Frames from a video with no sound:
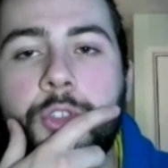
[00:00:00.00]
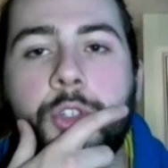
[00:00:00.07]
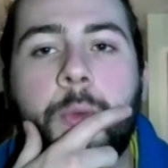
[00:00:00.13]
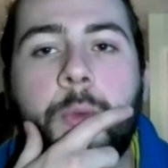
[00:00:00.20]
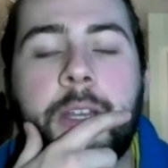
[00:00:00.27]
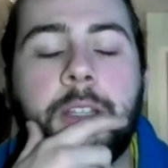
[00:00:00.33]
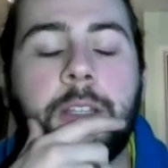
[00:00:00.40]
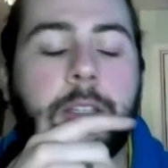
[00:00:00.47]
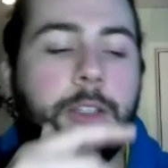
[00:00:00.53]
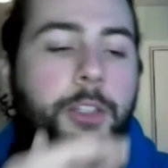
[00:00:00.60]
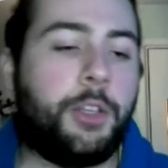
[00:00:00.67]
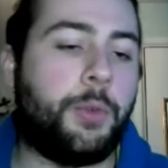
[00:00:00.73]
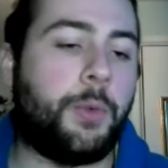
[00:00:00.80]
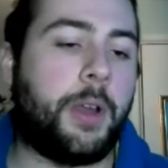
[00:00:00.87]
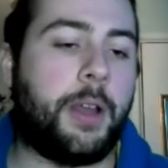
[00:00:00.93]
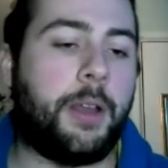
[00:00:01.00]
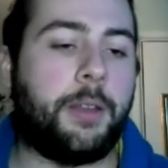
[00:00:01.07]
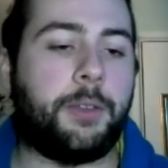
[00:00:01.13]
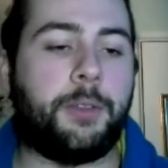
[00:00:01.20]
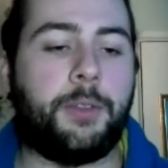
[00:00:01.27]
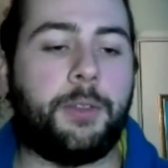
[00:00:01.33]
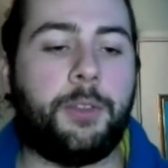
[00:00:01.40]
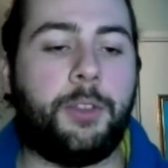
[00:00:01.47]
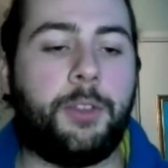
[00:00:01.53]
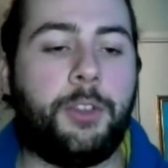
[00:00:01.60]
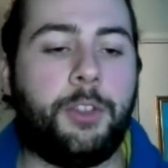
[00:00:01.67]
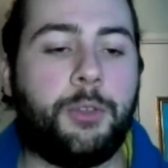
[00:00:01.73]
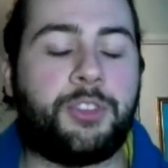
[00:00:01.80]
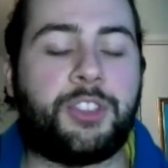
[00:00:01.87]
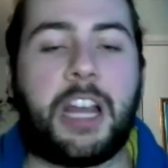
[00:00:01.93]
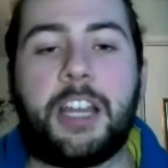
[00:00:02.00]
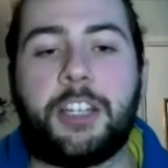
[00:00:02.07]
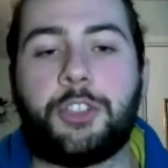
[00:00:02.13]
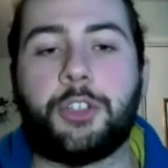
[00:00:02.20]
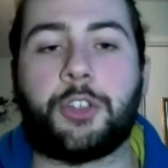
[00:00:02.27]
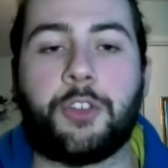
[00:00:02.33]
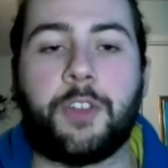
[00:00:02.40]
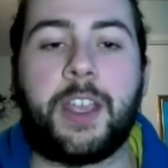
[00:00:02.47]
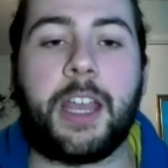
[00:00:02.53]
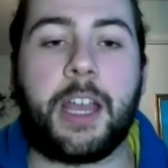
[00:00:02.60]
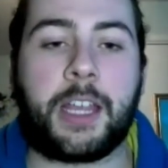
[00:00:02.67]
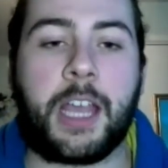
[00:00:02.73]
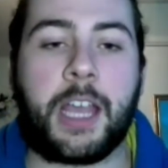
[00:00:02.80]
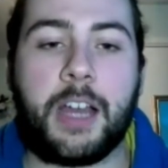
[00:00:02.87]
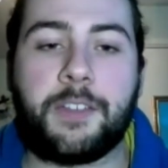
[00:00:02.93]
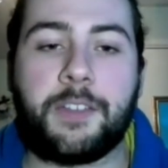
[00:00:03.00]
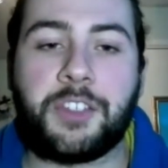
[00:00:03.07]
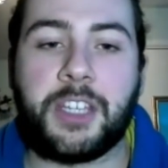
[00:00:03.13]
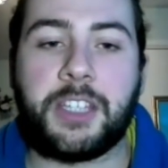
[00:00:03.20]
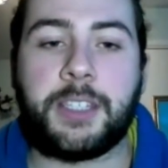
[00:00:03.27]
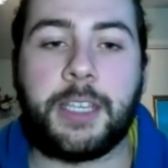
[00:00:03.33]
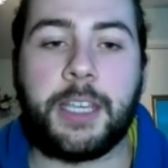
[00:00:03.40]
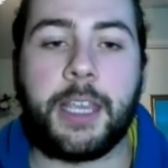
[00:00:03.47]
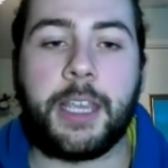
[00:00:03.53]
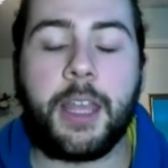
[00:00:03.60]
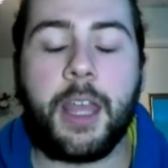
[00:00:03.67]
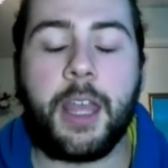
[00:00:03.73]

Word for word: know when you started your career at Cardiff City?